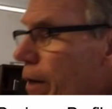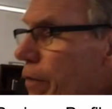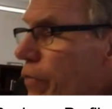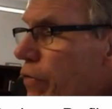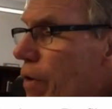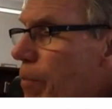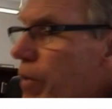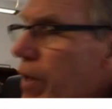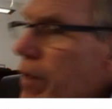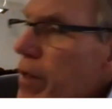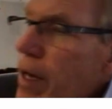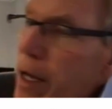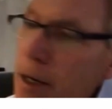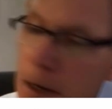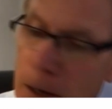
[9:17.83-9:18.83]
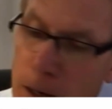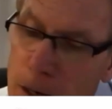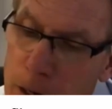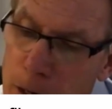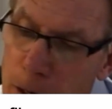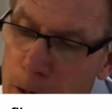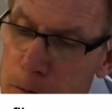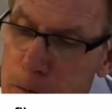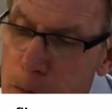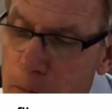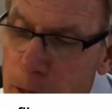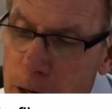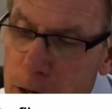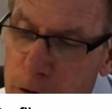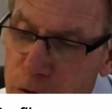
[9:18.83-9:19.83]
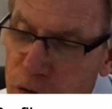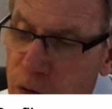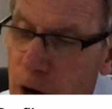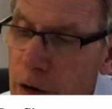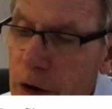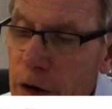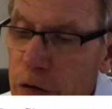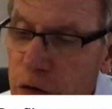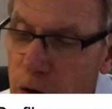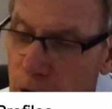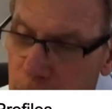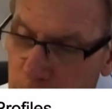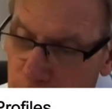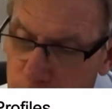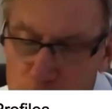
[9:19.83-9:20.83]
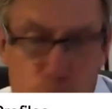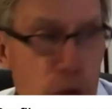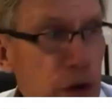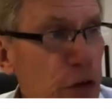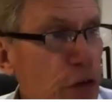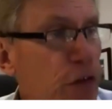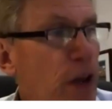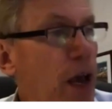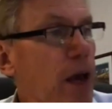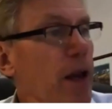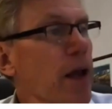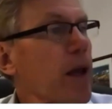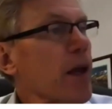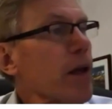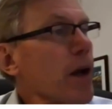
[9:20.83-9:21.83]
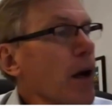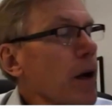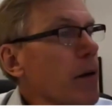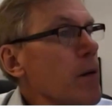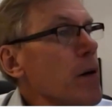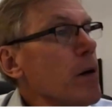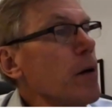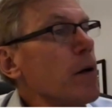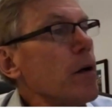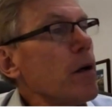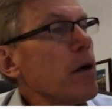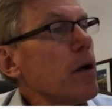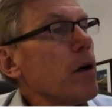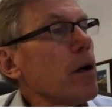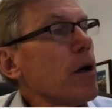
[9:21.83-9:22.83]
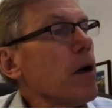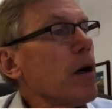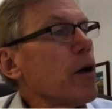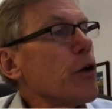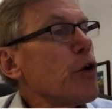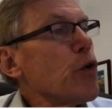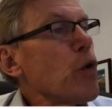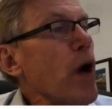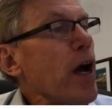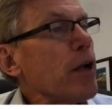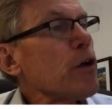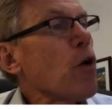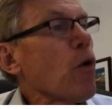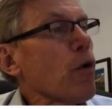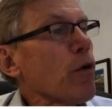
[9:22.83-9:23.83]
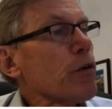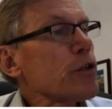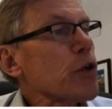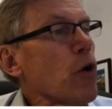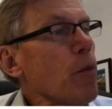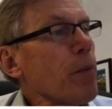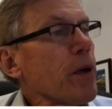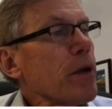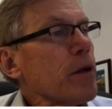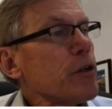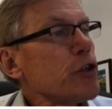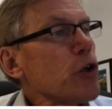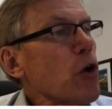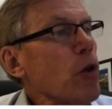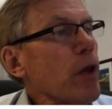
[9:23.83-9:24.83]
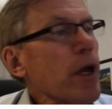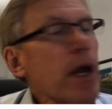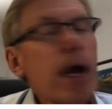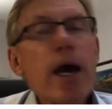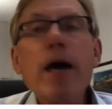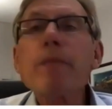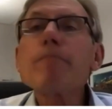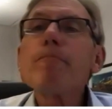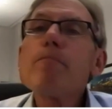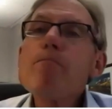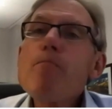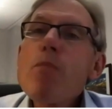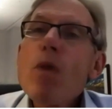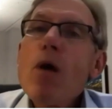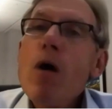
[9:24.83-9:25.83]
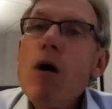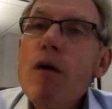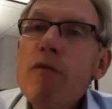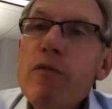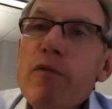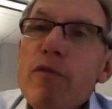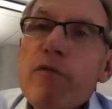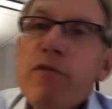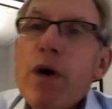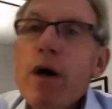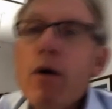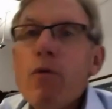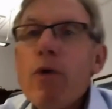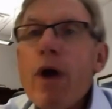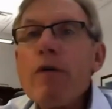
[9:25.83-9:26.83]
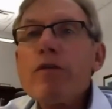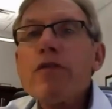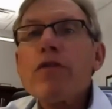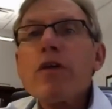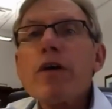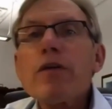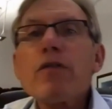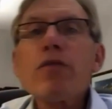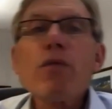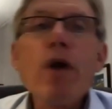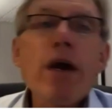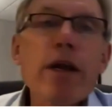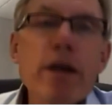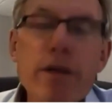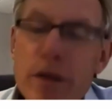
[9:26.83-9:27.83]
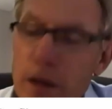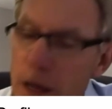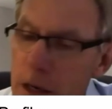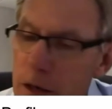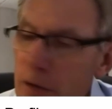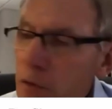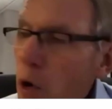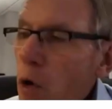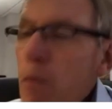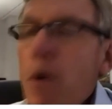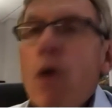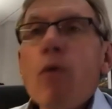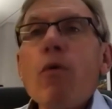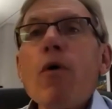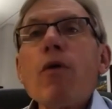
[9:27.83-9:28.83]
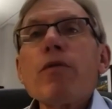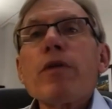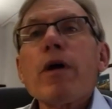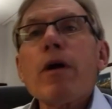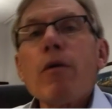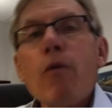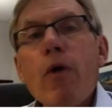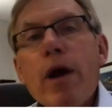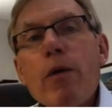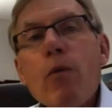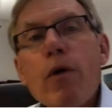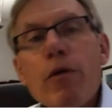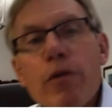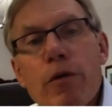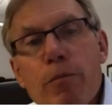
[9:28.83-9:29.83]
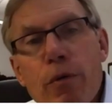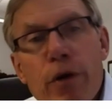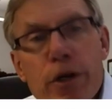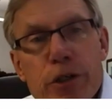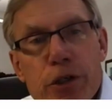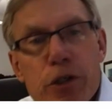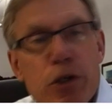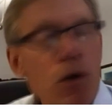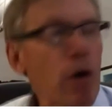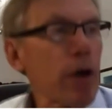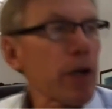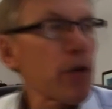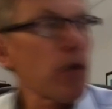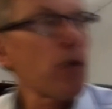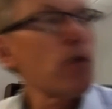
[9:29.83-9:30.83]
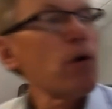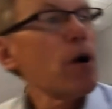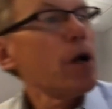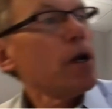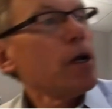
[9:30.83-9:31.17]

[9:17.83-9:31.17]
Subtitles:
something that is very exciting is we just had a new headquarters open in Joliet off of Route 6, right at the end of Humboldt Road there, right where the bridge is going to